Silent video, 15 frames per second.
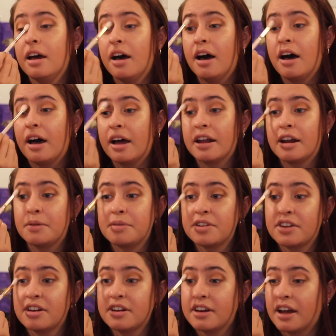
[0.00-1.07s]
and I'm just
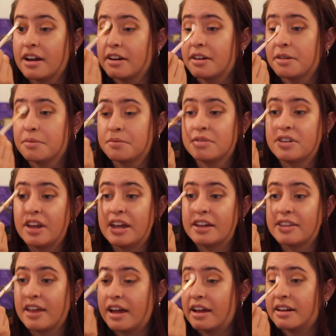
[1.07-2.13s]
going to kind of take
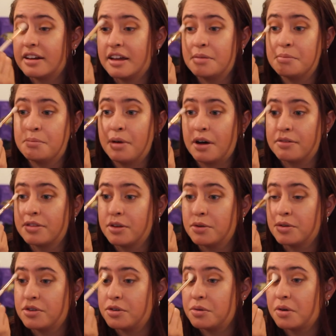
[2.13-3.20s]
that and buff
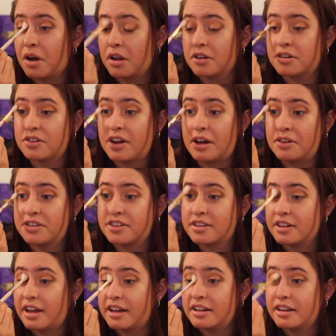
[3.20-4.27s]
those two colors out
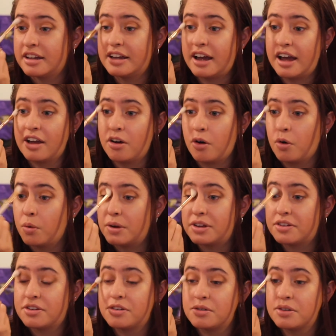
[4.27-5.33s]
slightly. I
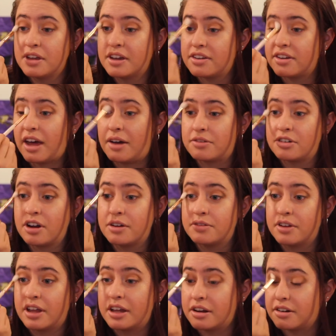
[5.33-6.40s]
always do this after I've
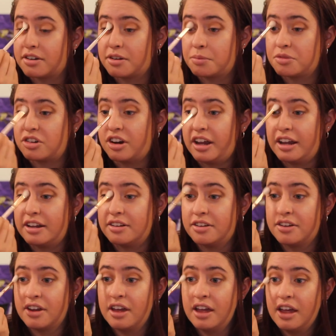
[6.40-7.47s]
layered some shades,
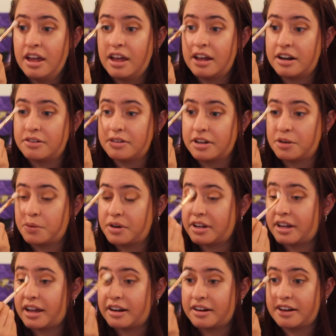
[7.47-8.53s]
and I really want to
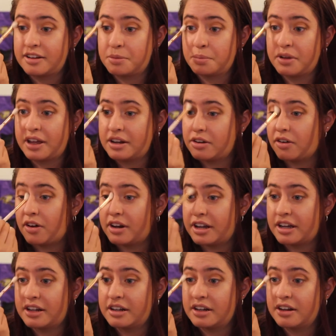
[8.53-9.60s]
get a nice blend on
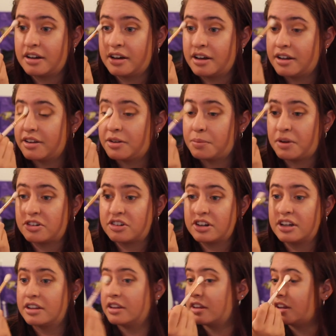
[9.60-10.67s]
it, especially
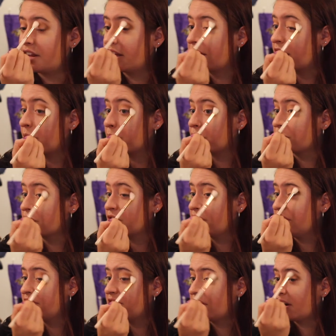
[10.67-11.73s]
in the like upper
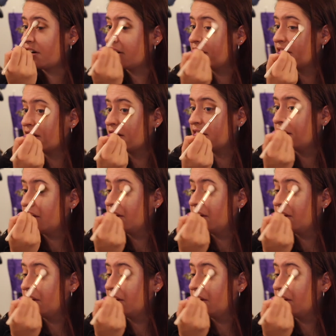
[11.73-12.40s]
crease area.